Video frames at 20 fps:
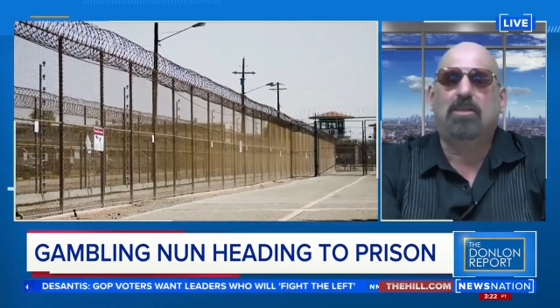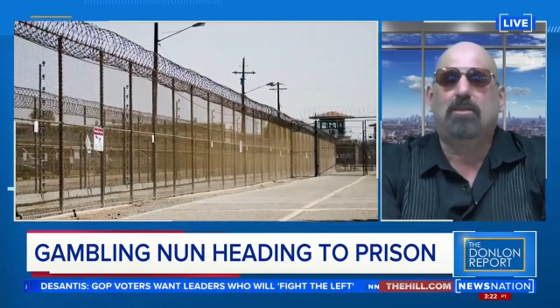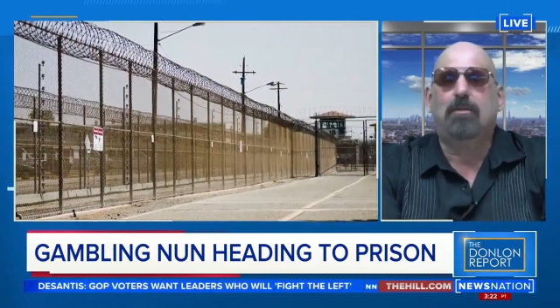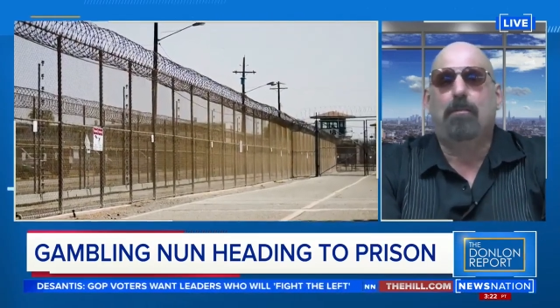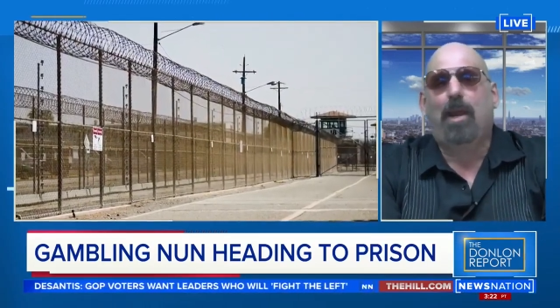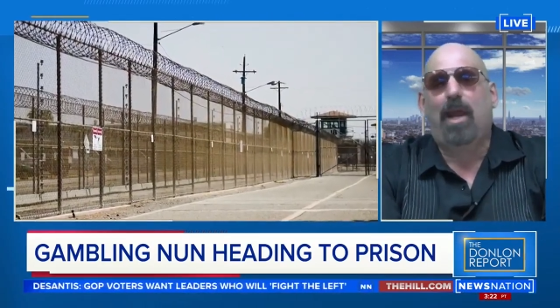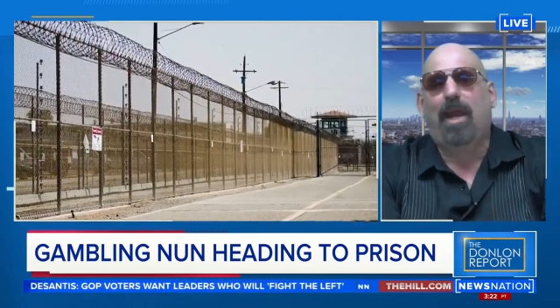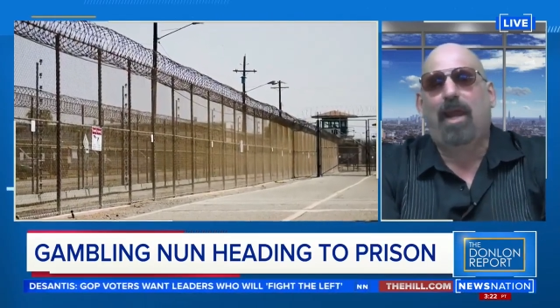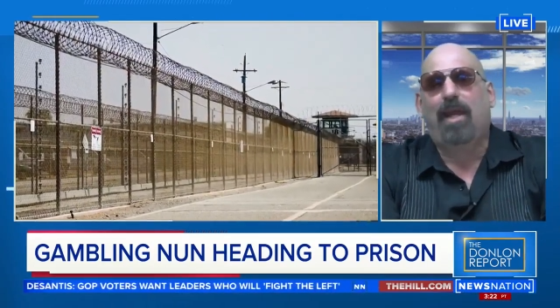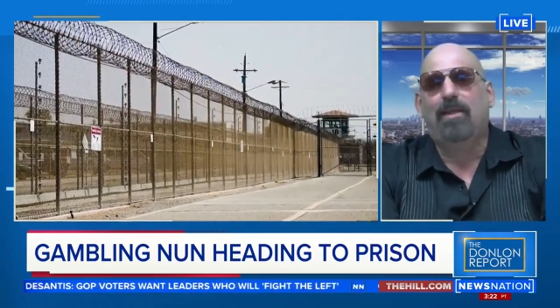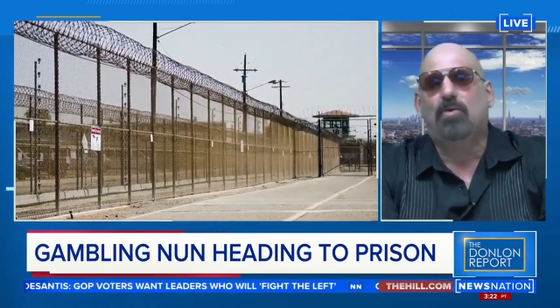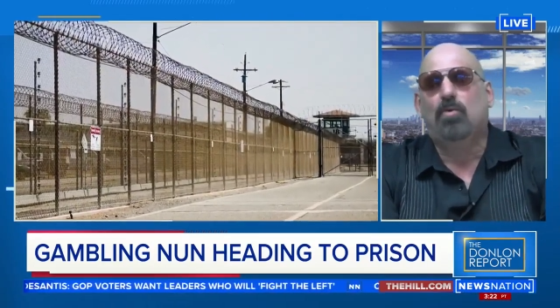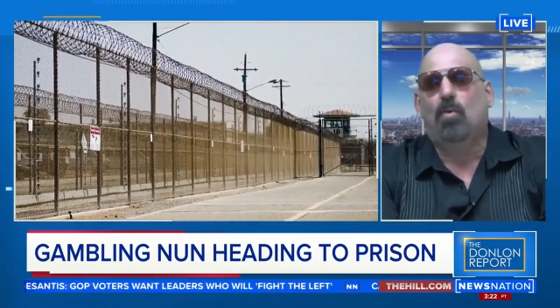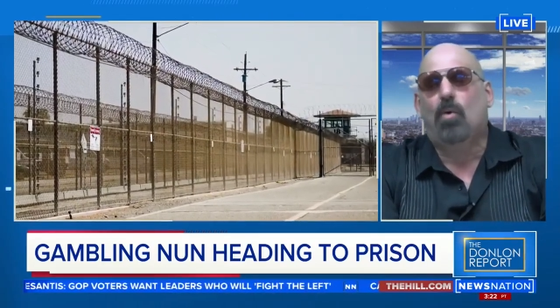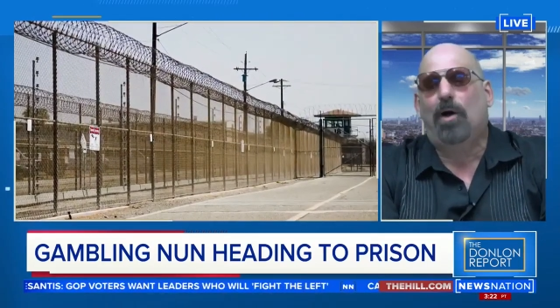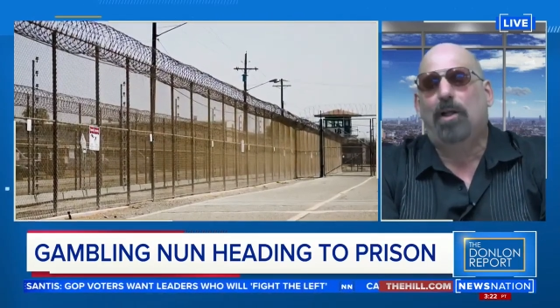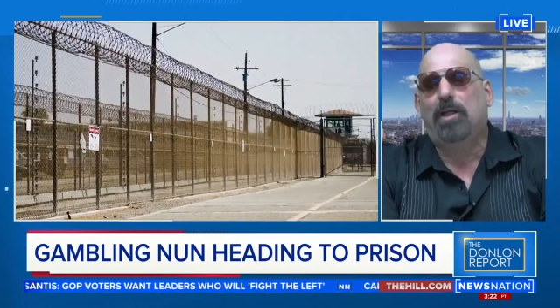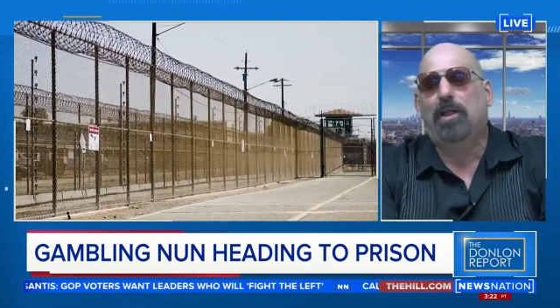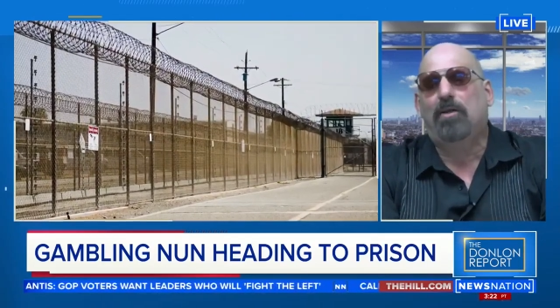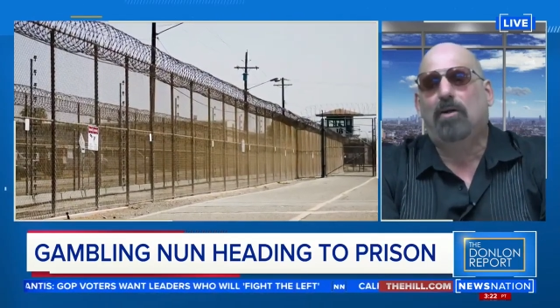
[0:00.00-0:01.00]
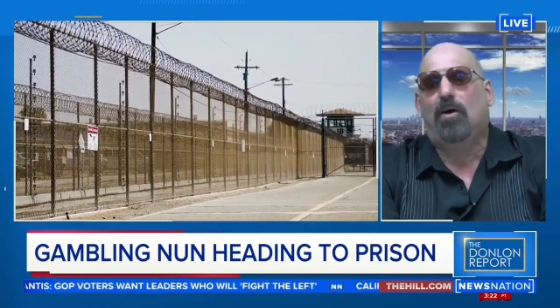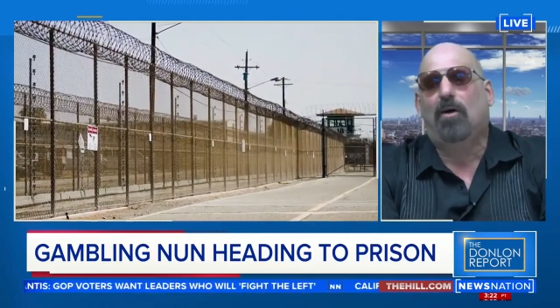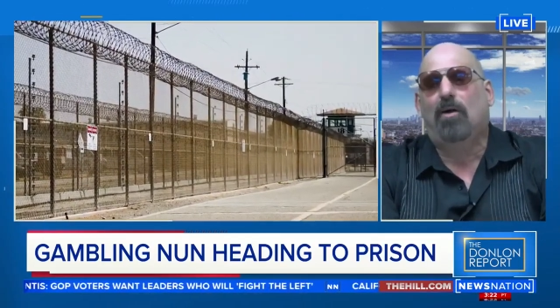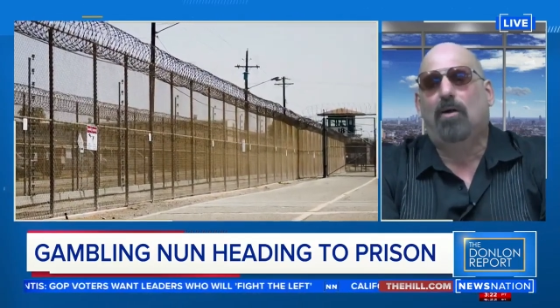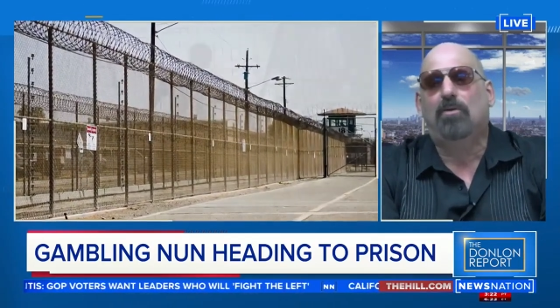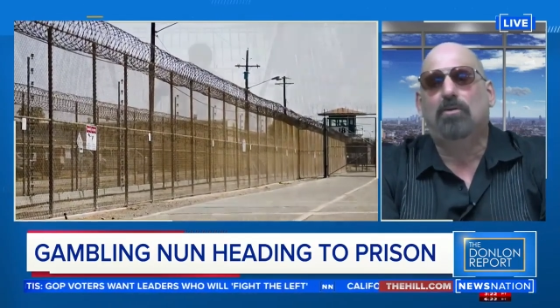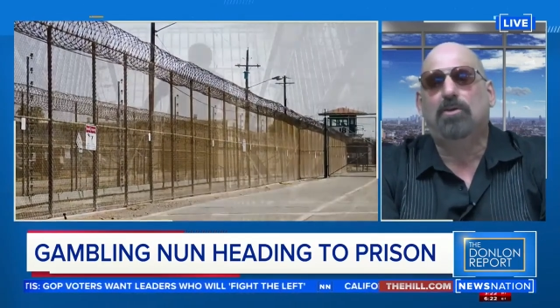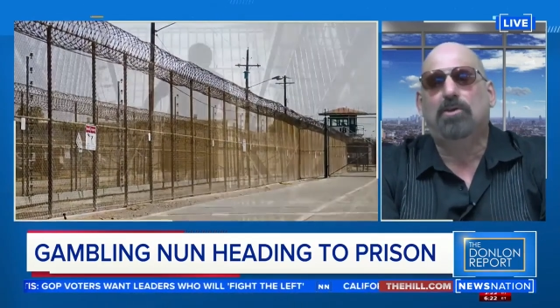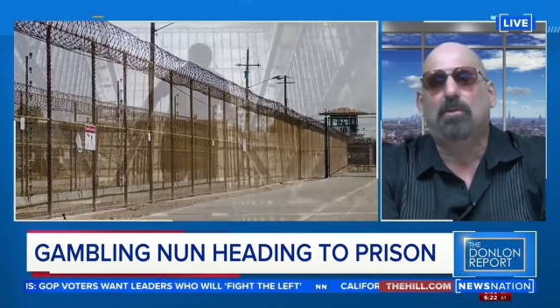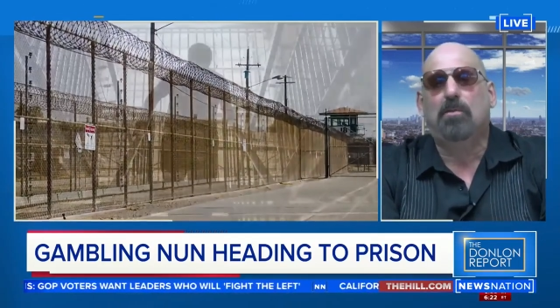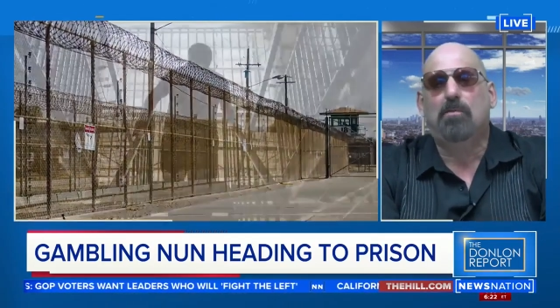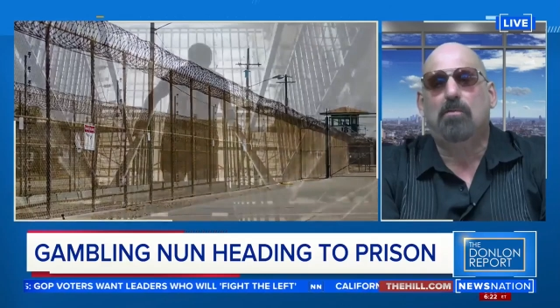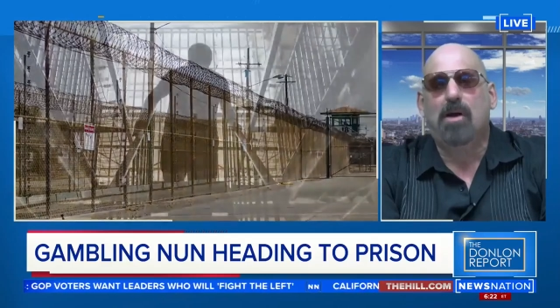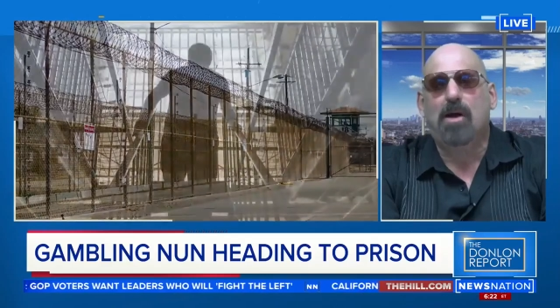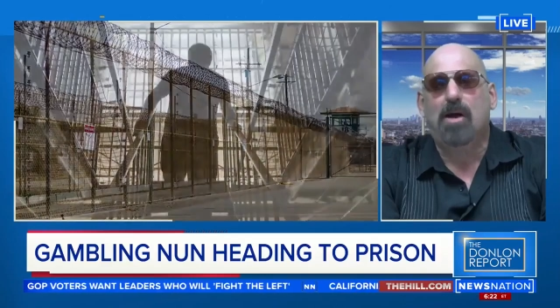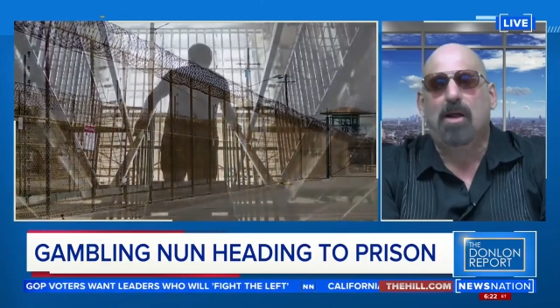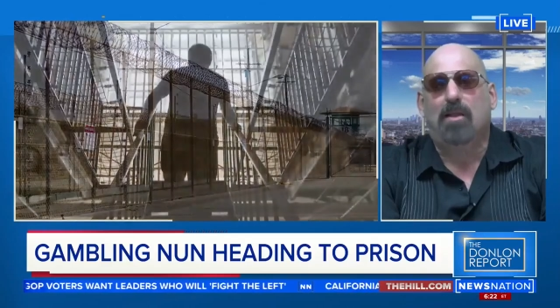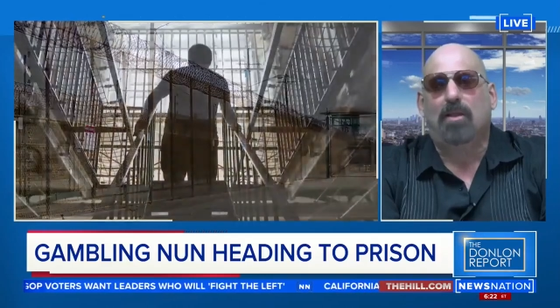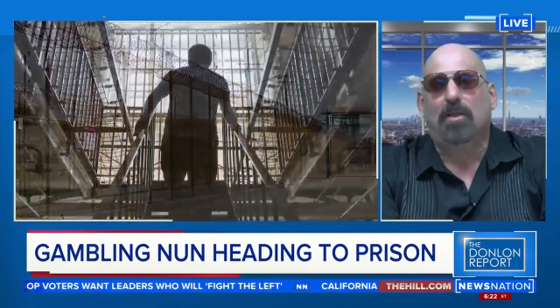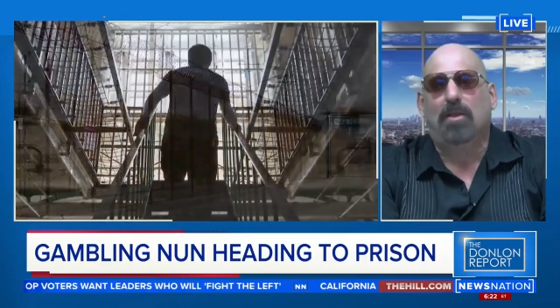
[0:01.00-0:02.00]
to pay $20 a month.